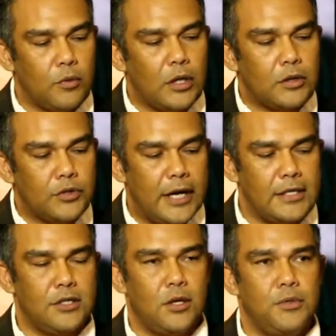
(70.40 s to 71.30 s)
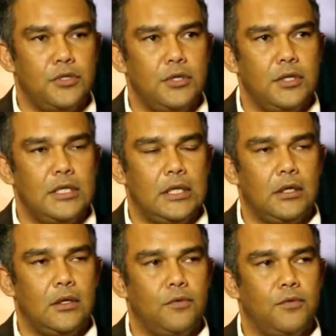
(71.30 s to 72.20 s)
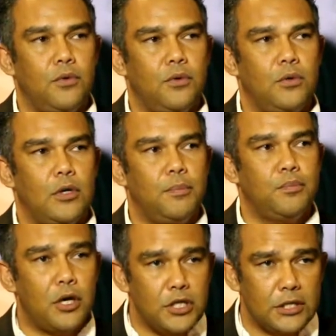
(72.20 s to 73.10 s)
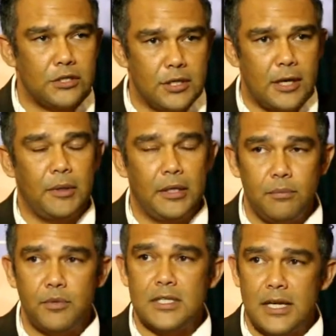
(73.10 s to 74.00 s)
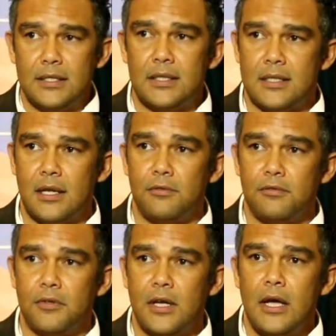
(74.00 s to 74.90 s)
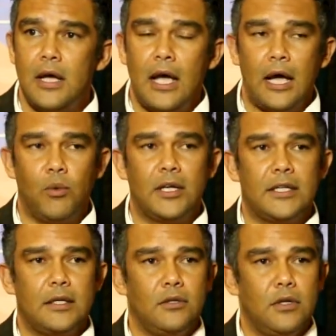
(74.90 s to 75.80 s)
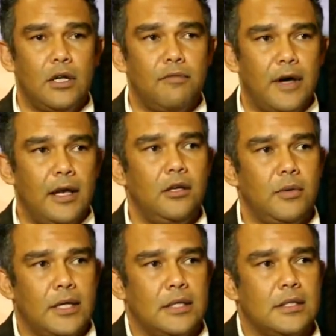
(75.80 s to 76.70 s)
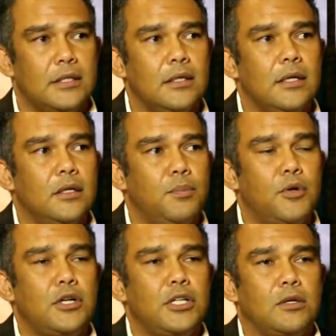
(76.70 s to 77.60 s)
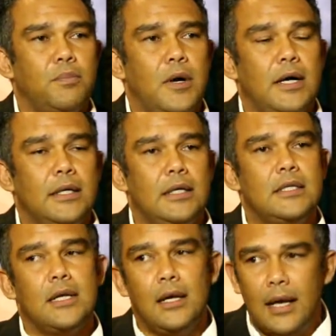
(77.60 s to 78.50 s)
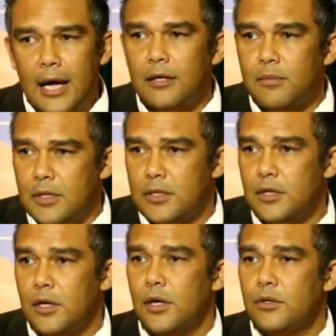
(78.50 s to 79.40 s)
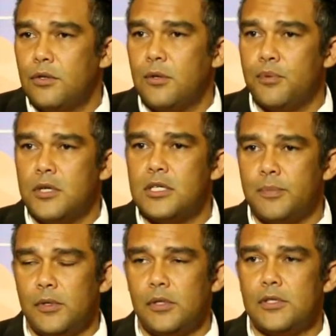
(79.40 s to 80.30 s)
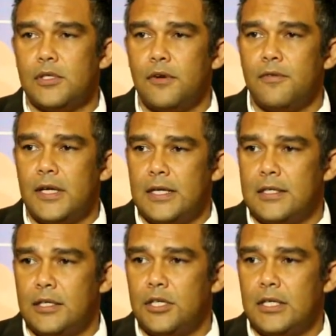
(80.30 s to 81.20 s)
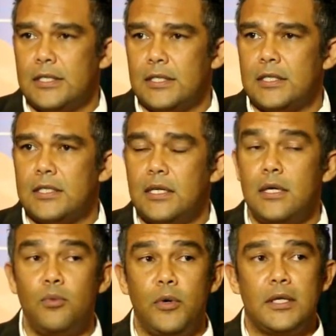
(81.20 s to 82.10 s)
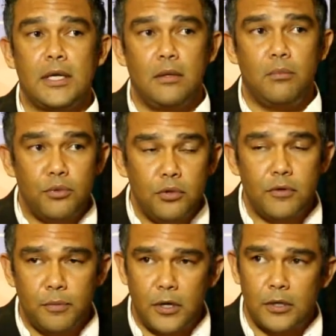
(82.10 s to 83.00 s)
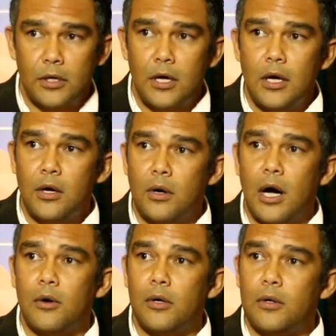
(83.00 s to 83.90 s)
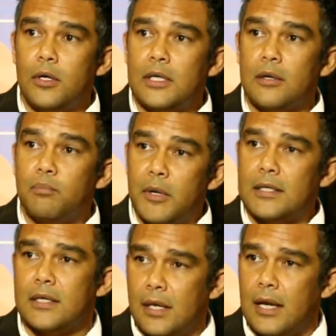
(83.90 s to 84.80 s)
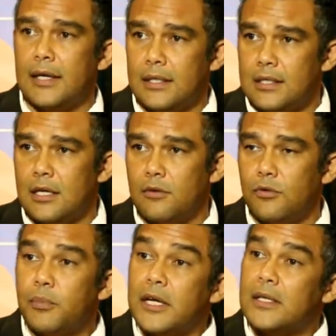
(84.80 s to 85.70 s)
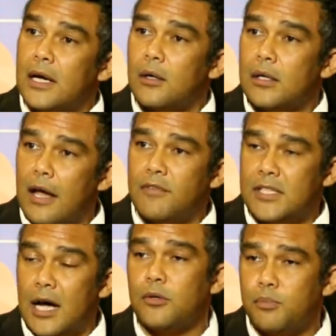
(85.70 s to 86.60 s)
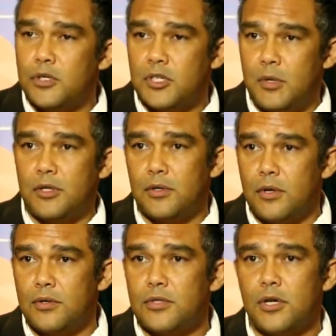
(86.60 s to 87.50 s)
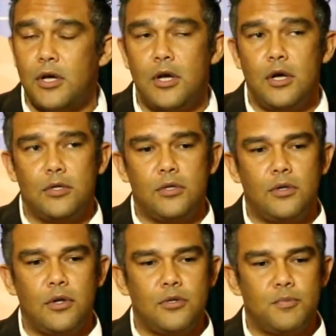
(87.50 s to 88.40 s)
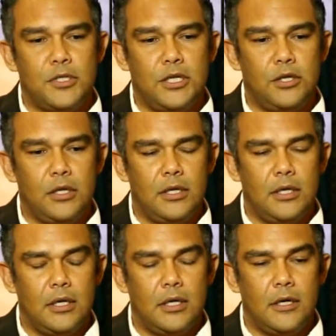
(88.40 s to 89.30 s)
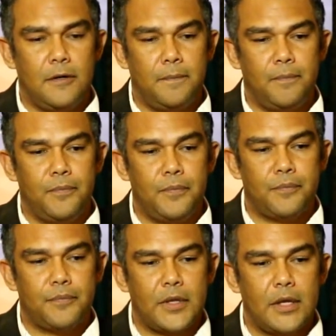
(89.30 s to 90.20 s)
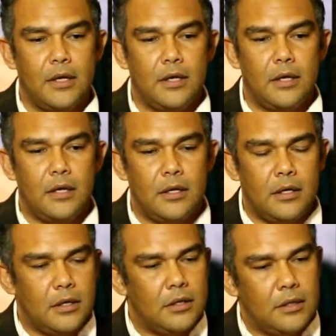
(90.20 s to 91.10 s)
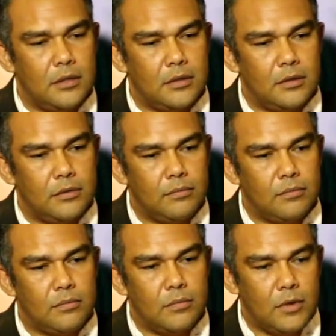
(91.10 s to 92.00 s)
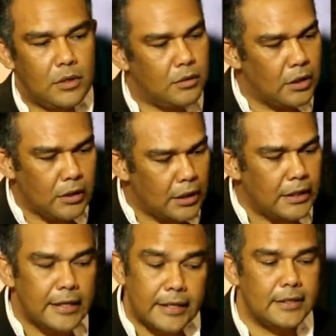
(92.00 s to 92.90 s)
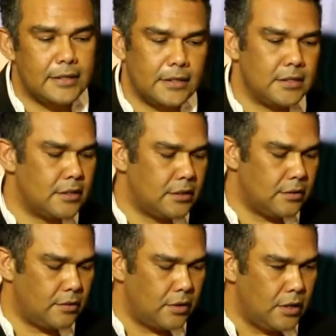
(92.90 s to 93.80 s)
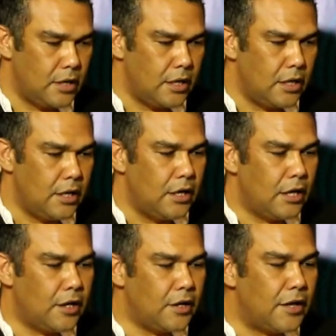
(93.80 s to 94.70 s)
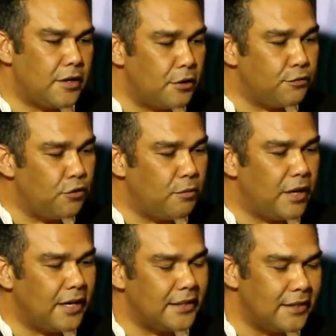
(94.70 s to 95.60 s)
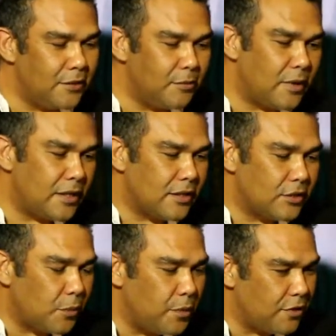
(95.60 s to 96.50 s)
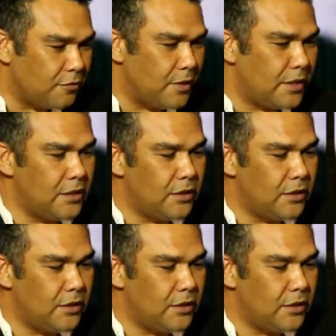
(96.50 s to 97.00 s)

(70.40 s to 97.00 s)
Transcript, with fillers: it creates an opportunity for a project to come in, present itself, and one can evaluate the project by its alignment to the principles of the SDGs and see where it can improve upon or how it can better align itself, better have its output speak to those to those particular um, uh, indicators. Uh, and therefore, my, my, the topic of my,